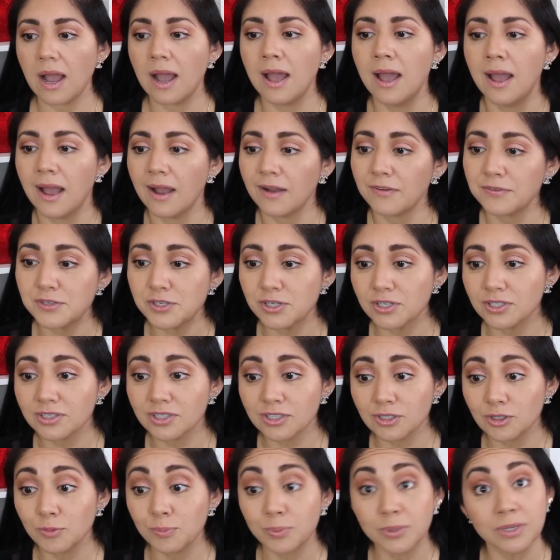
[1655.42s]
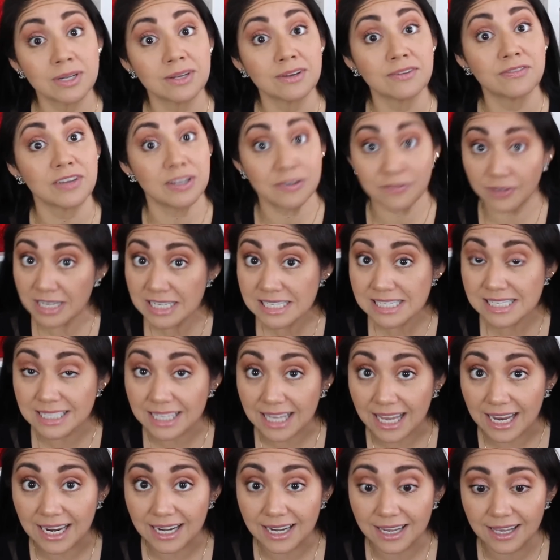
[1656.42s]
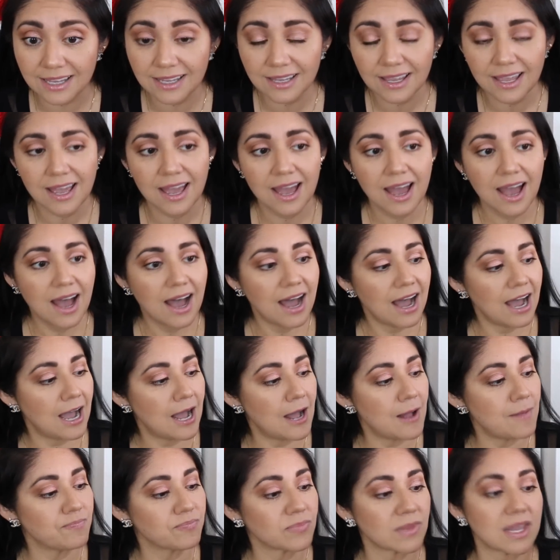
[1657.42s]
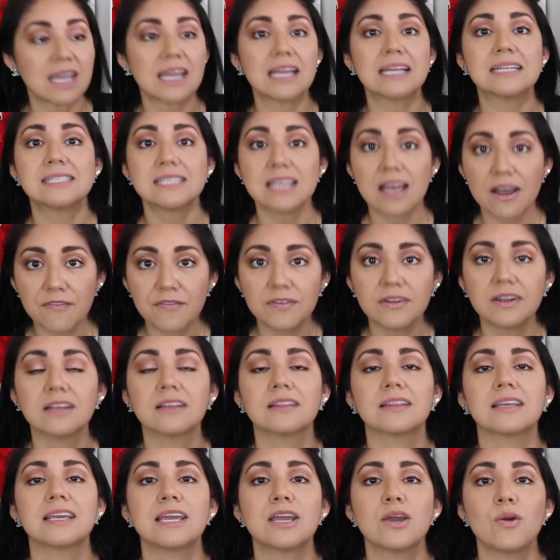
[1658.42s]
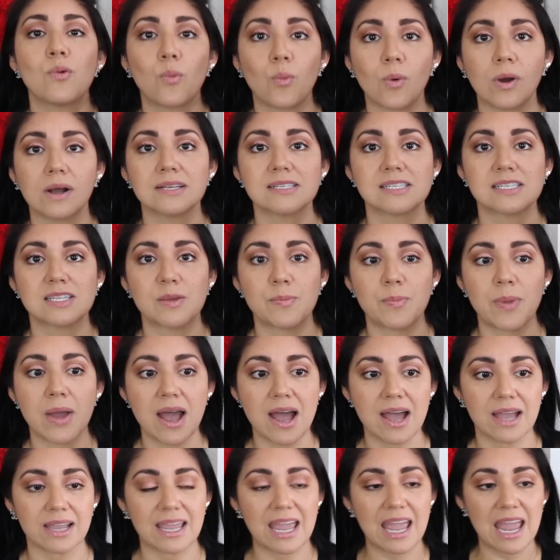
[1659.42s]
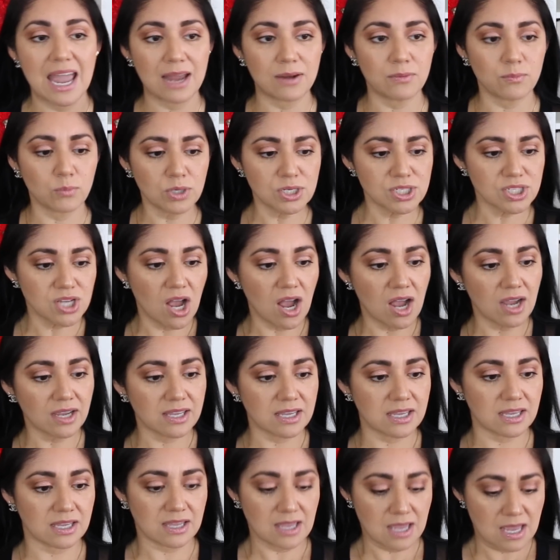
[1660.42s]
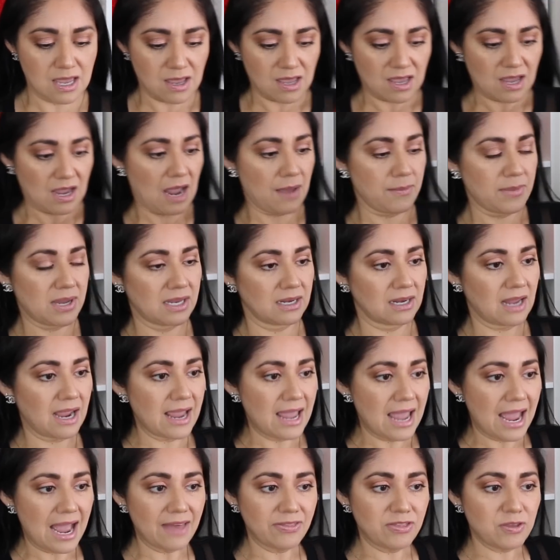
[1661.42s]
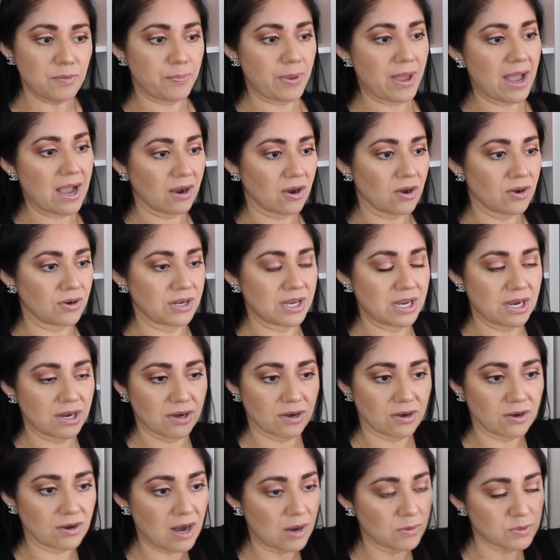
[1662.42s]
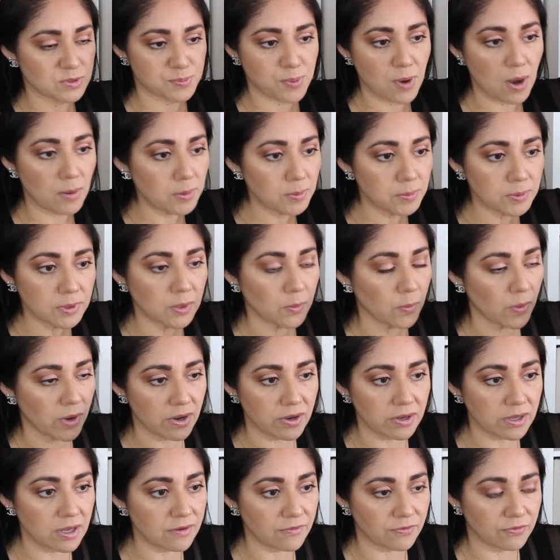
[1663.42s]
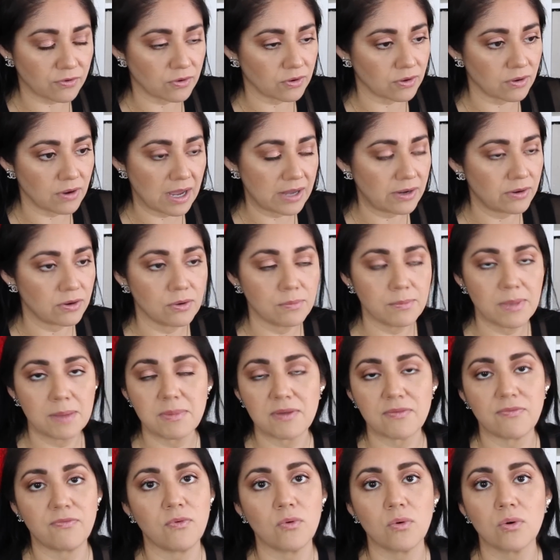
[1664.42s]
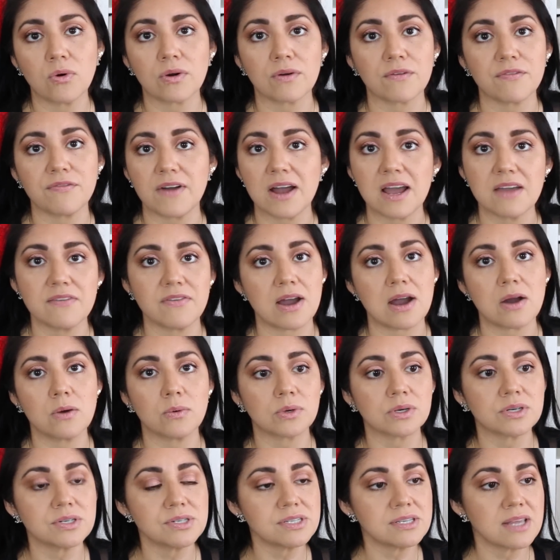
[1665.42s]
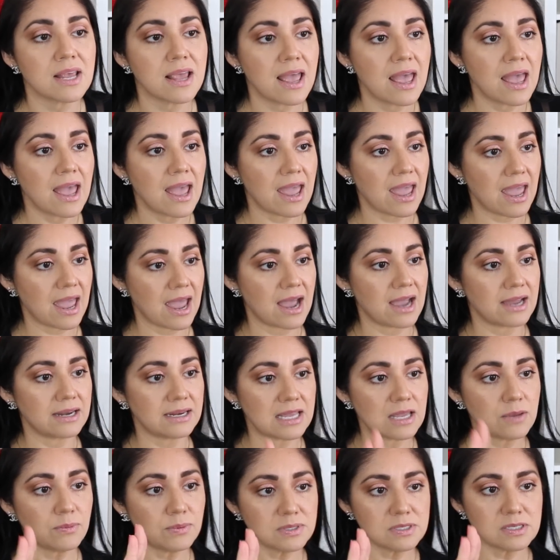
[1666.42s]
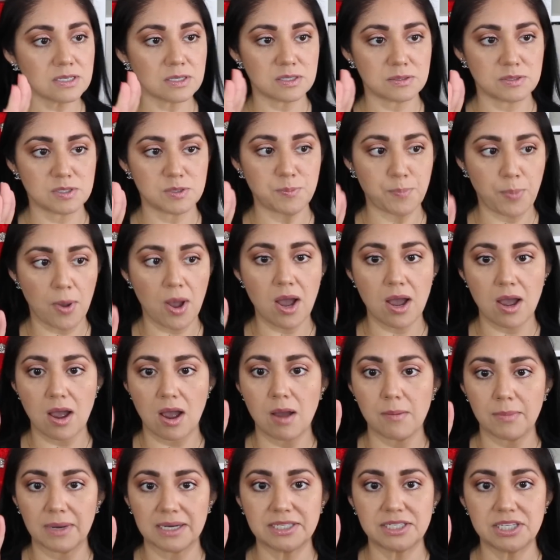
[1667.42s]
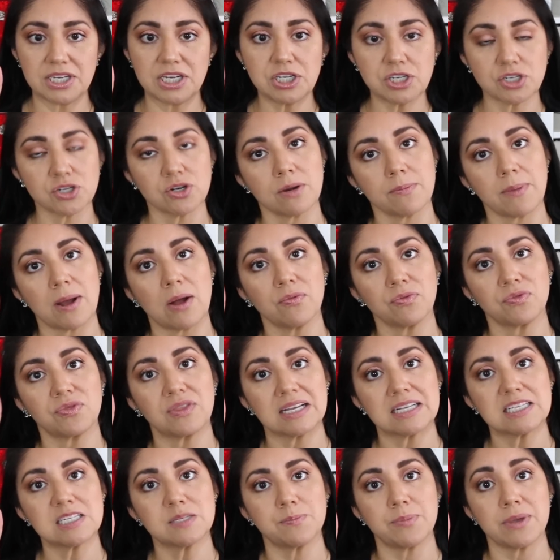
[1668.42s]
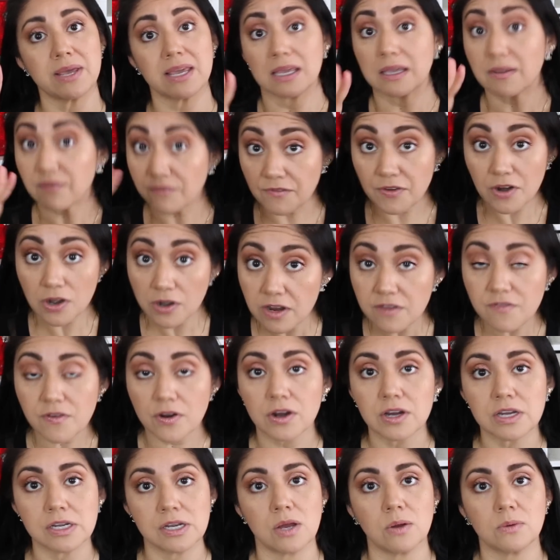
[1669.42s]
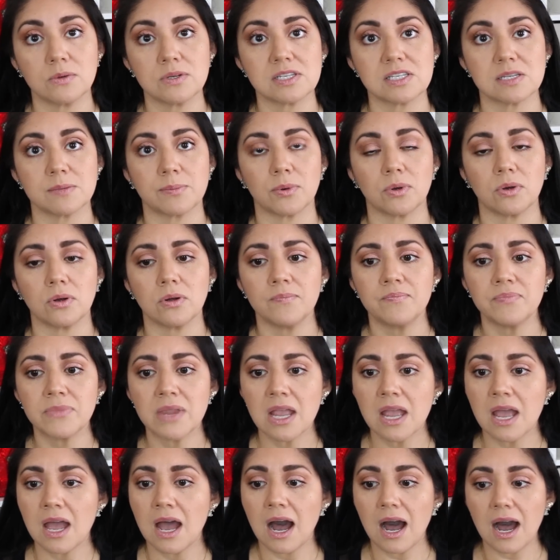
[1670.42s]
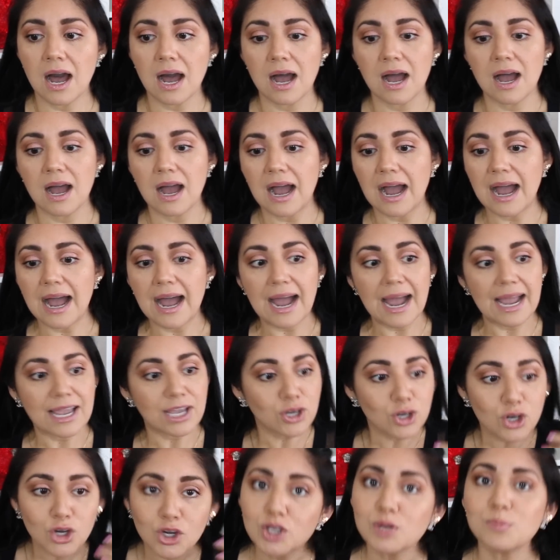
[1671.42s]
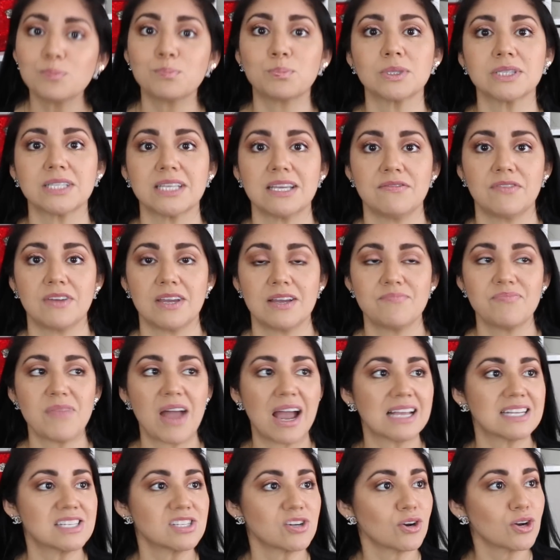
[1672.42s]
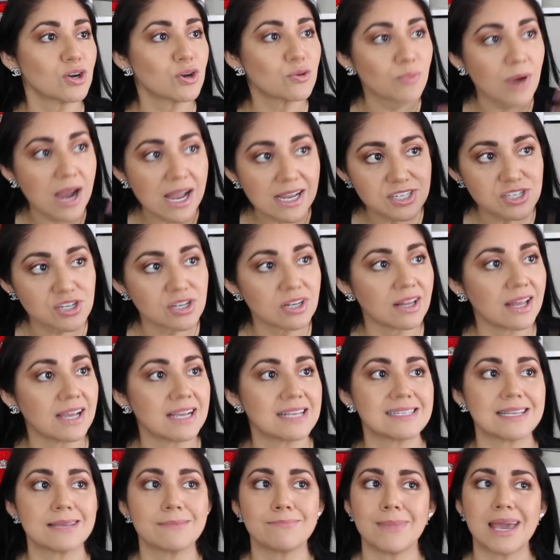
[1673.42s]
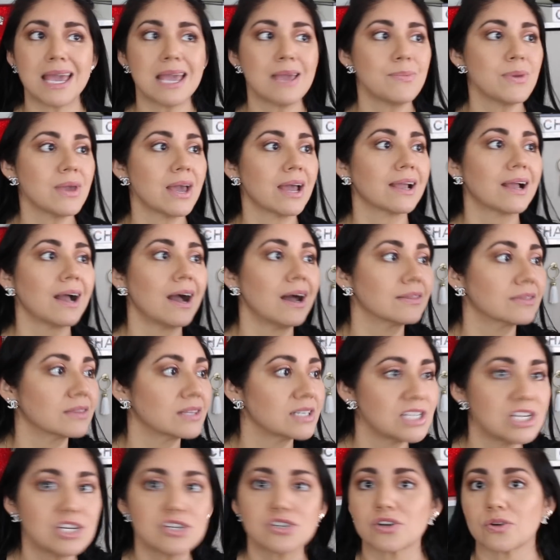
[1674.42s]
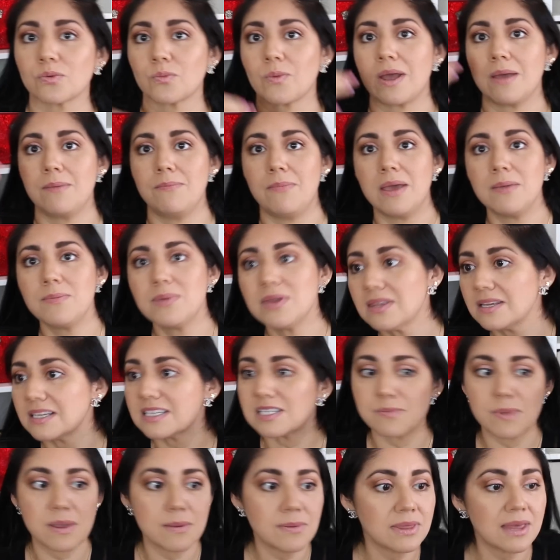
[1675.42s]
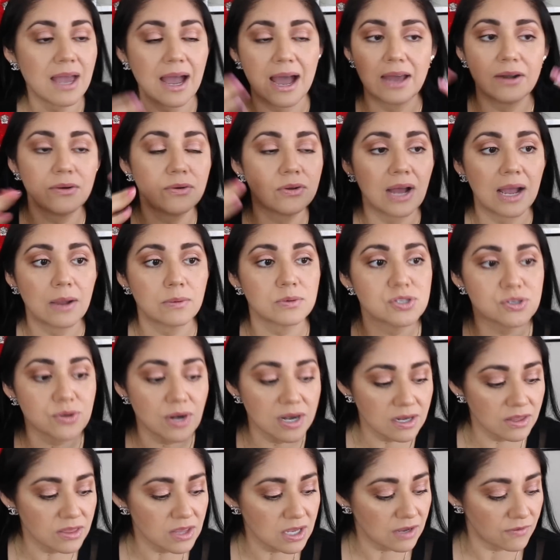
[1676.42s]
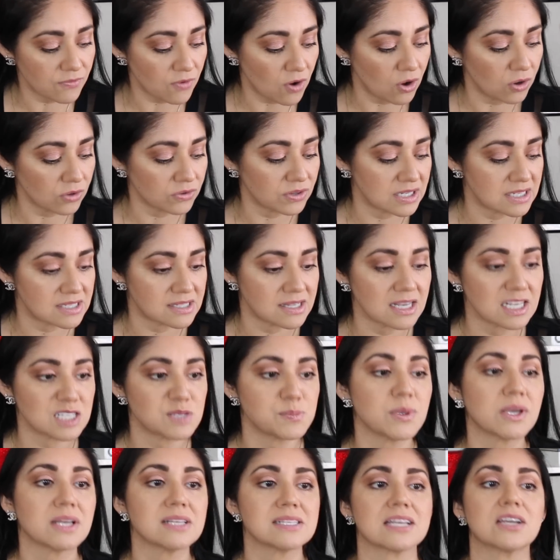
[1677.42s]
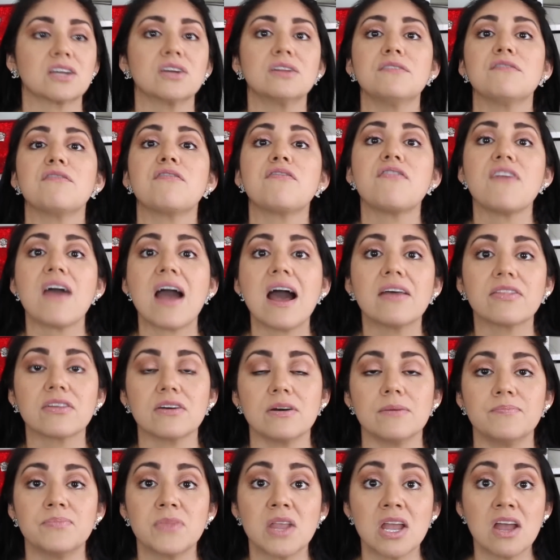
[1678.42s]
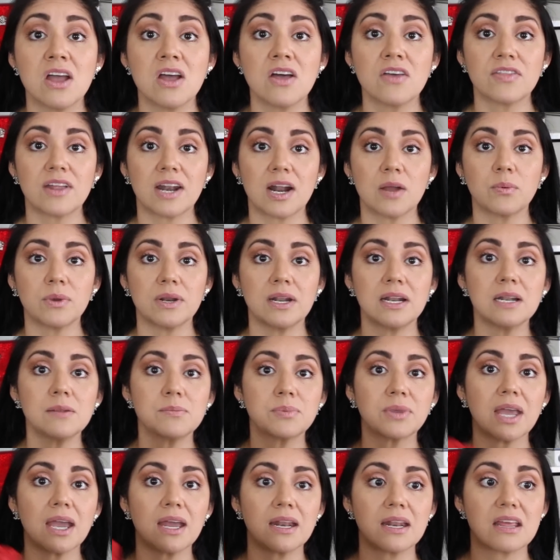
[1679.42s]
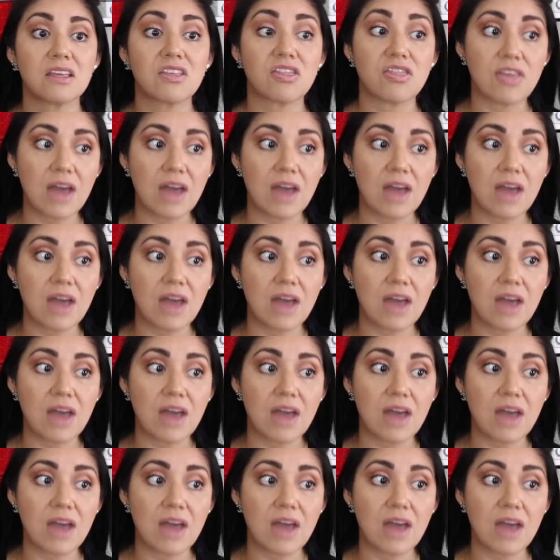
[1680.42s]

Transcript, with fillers: after a little bit of investigating, um, it definitely was the bag. And we're talking, I mean, I had the bag on here. I was probably wearing it for, I don't know, maybe four or five hours. And it was a spot on my t-shirt about this big, very, very noticeable. Uh, I couldn't believe it. I started rationalizing maybe I got the t-shirt wet, maybe this, maybe that. I don't I was trying to think of all these things because I couldn't fathom that I would end up getting